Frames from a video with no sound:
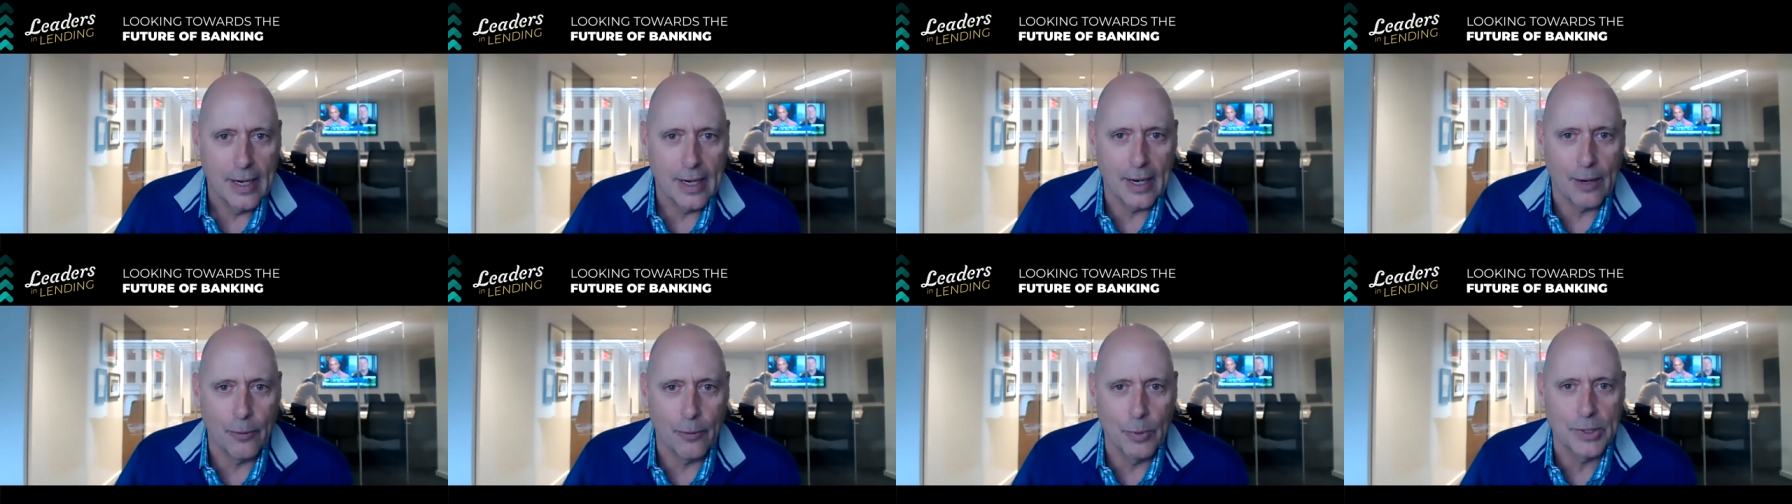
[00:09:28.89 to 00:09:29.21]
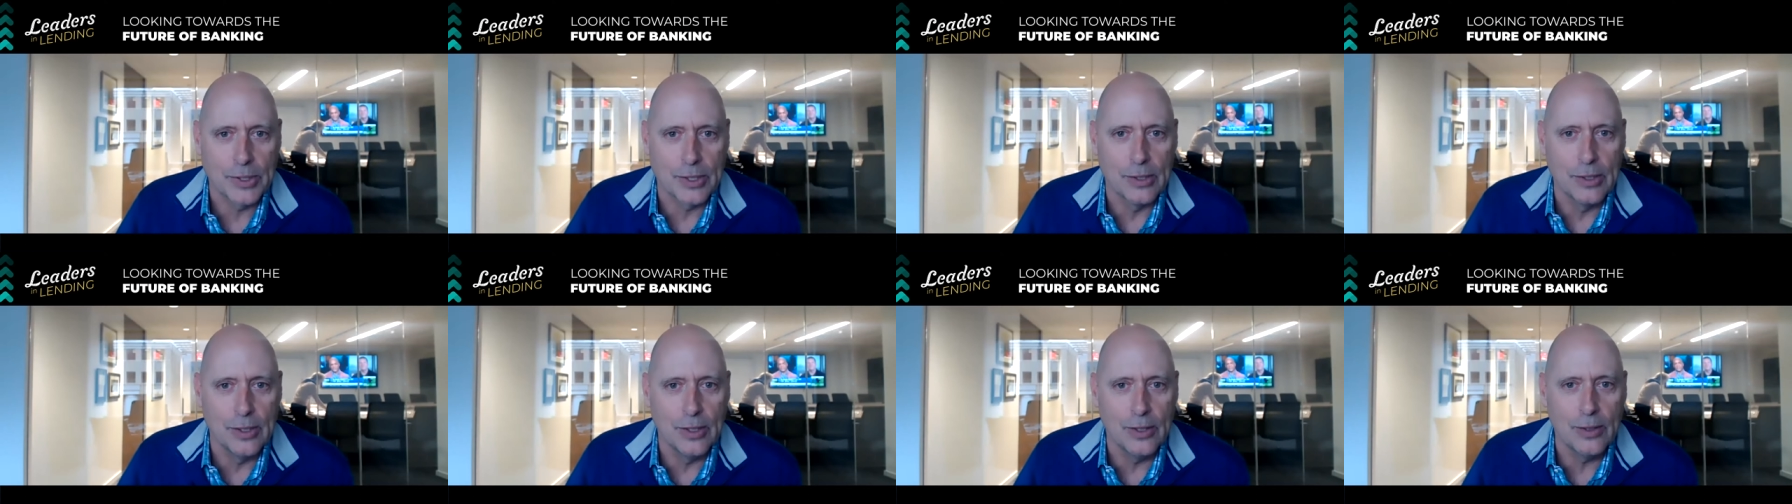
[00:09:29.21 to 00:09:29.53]
uh,
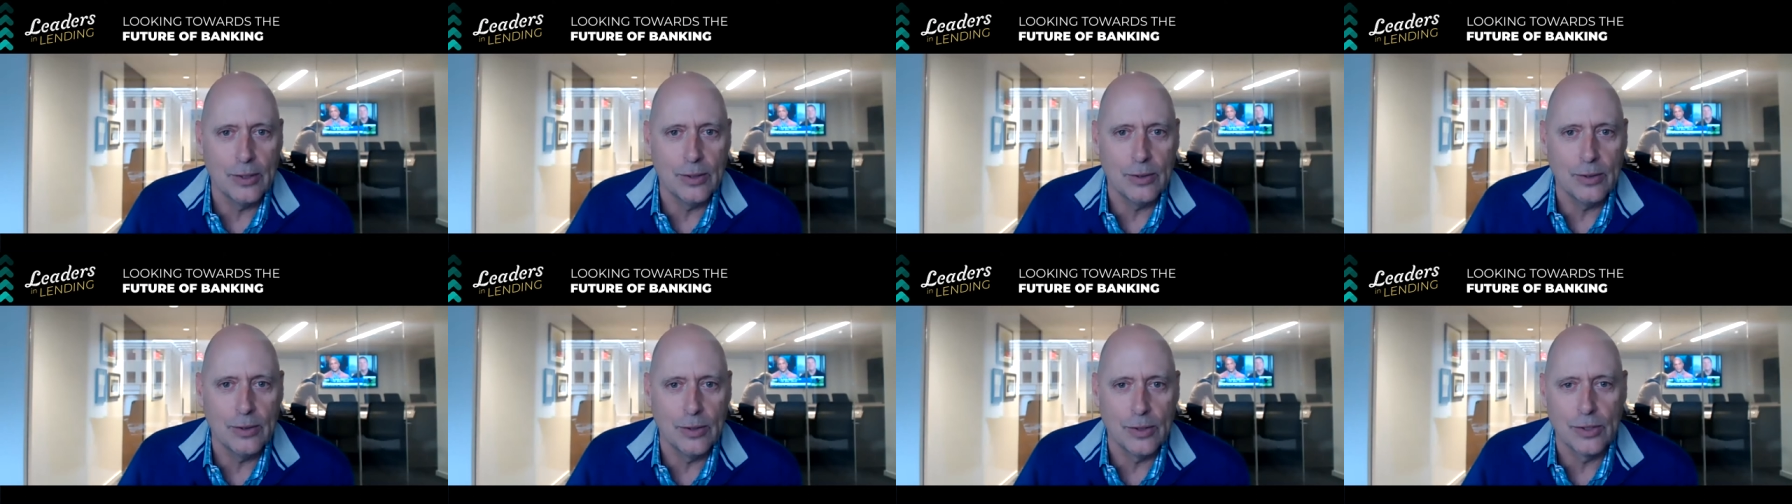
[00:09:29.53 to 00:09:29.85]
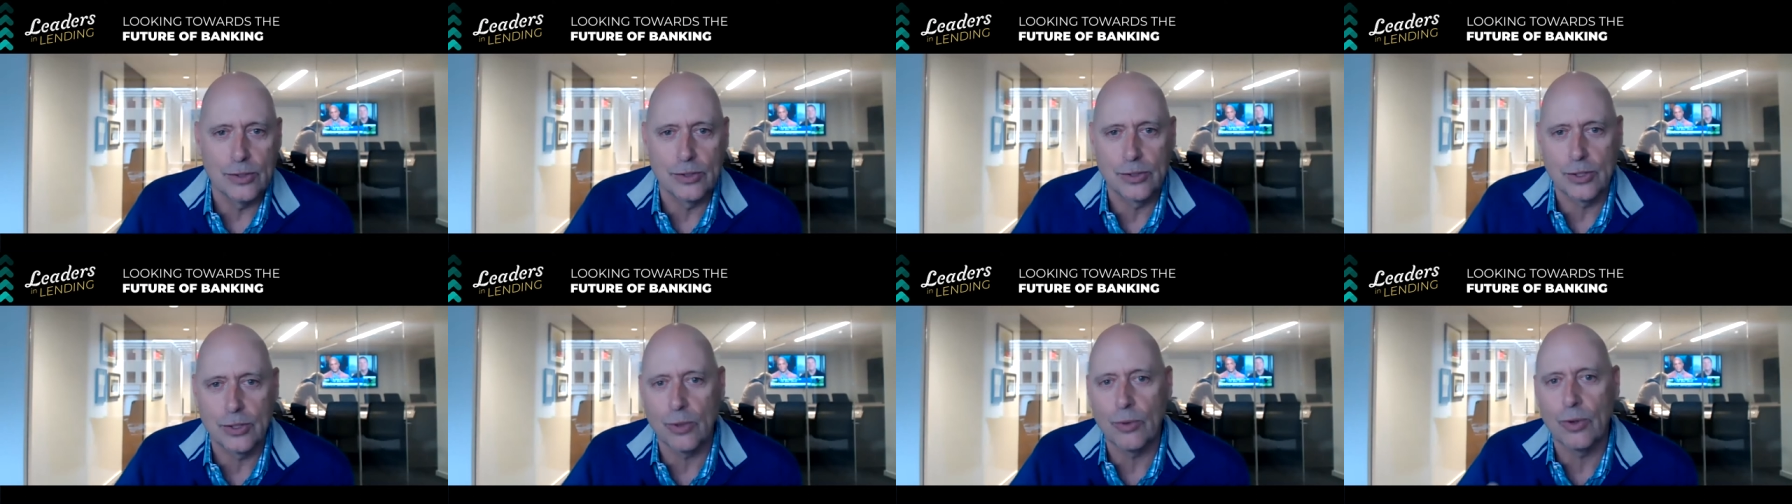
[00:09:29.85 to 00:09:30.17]
with the new
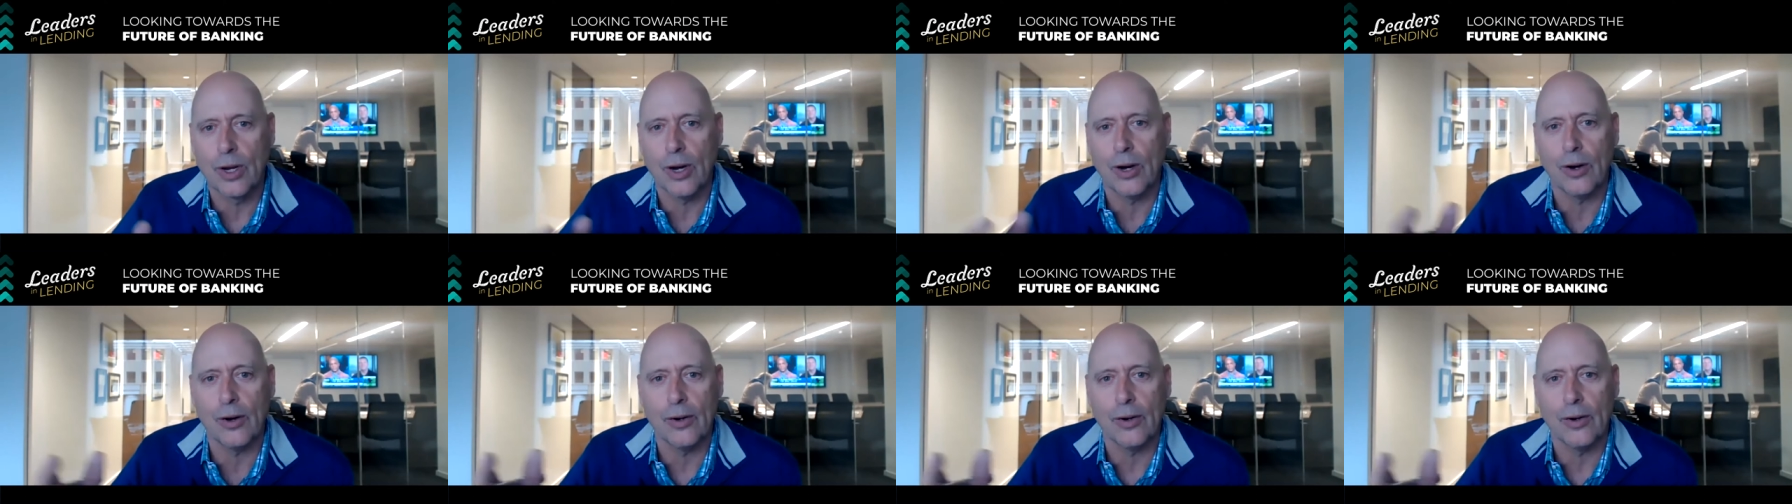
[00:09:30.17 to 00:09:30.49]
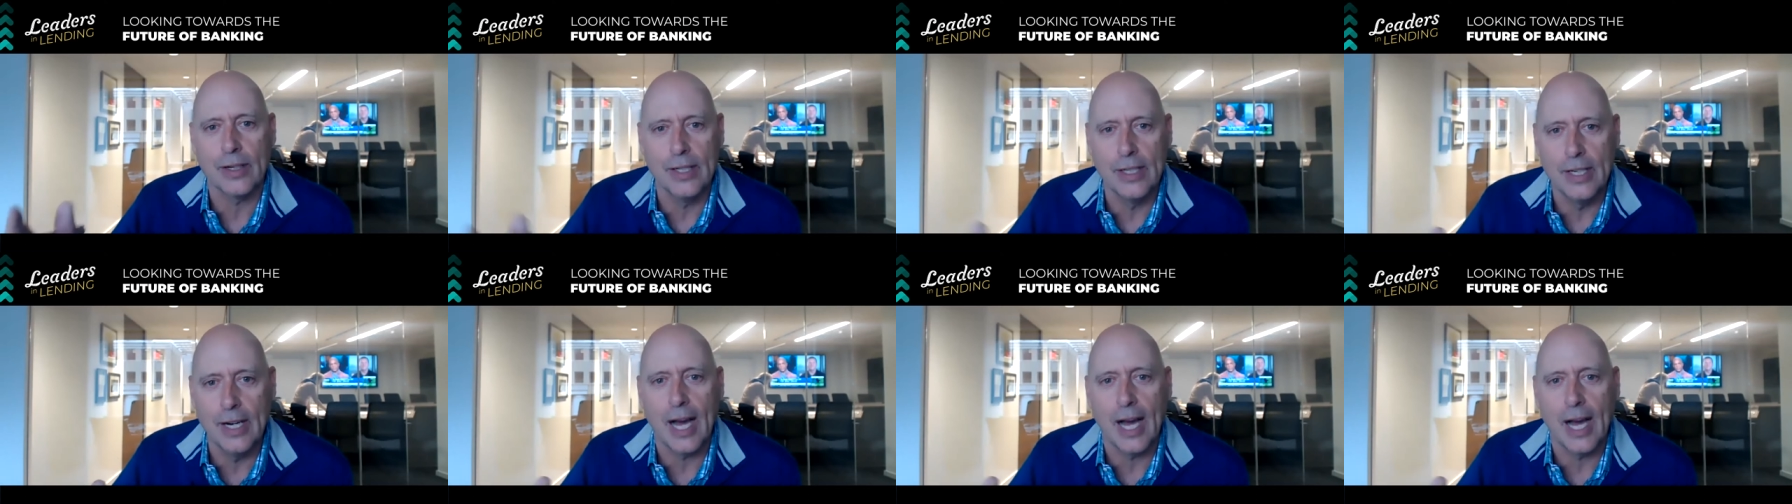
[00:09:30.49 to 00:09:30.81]

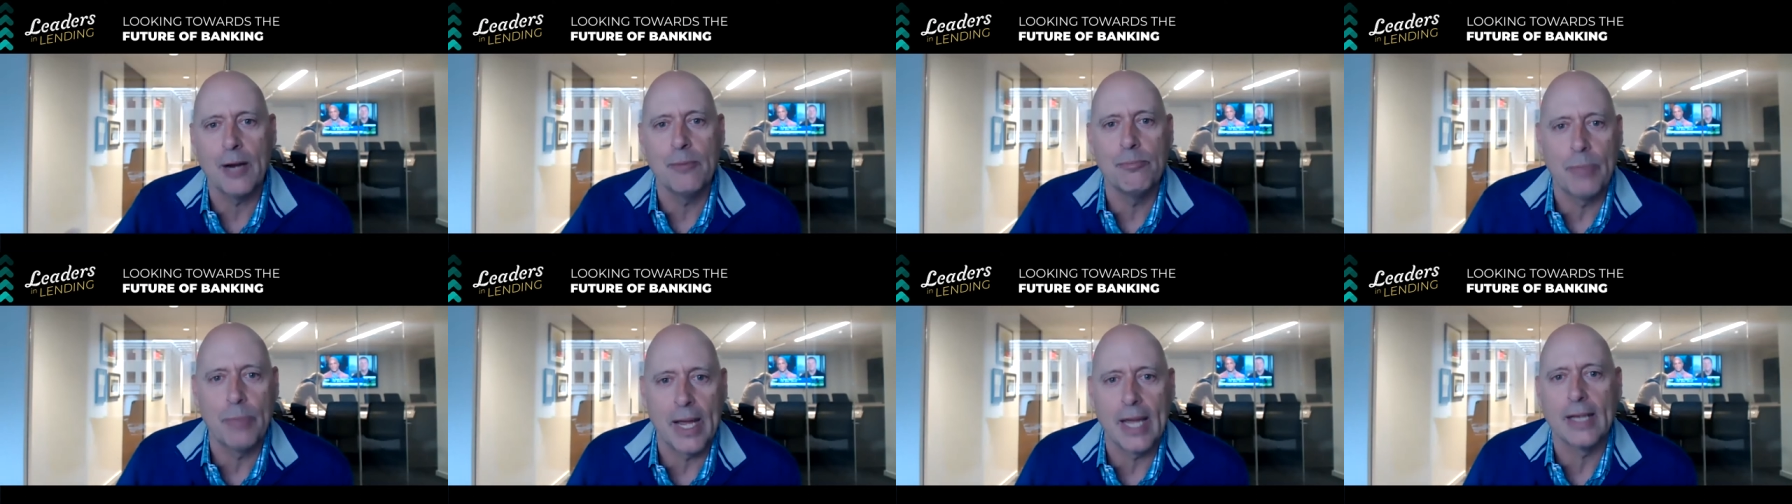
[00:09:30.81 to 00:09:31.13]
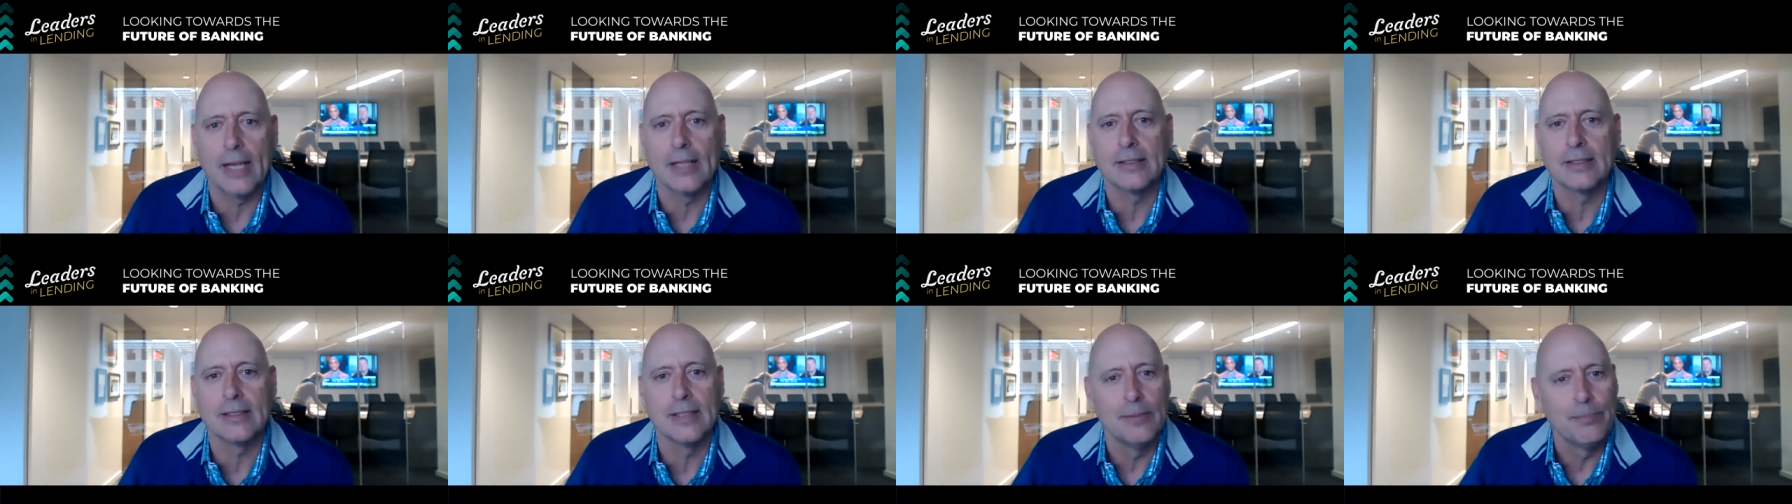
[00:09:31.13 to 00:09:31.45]
so-called
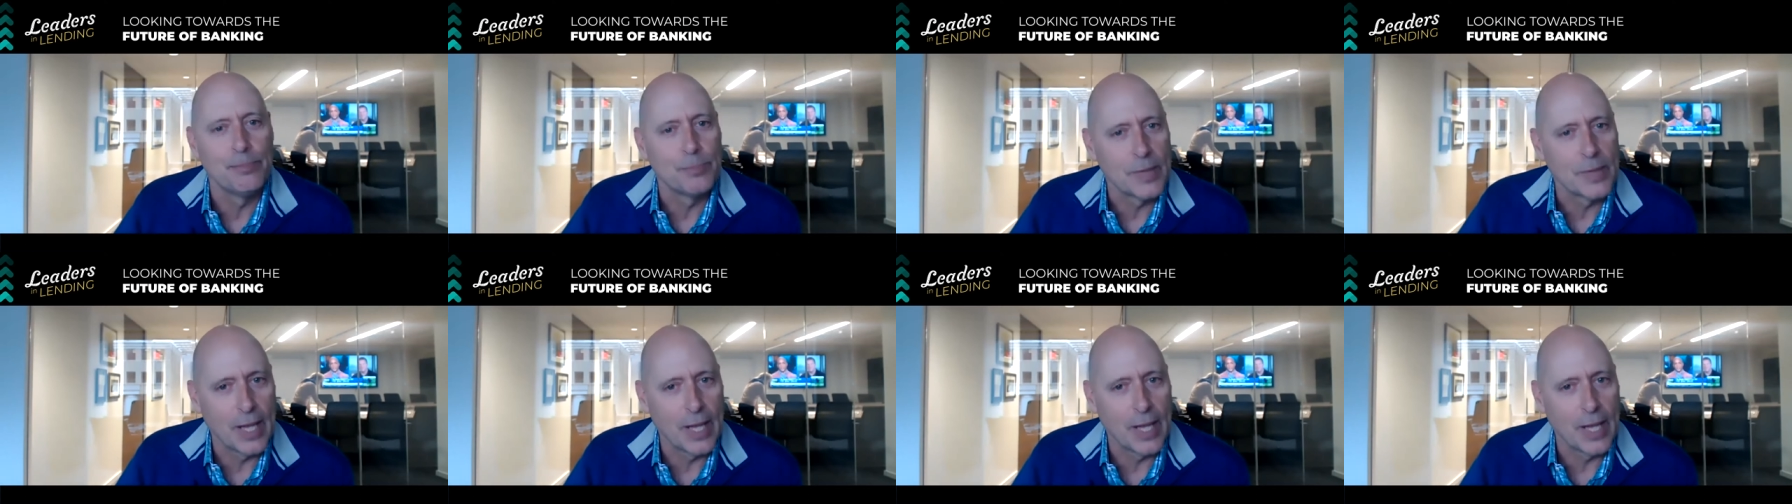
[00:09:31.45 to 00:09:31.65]
non-banks,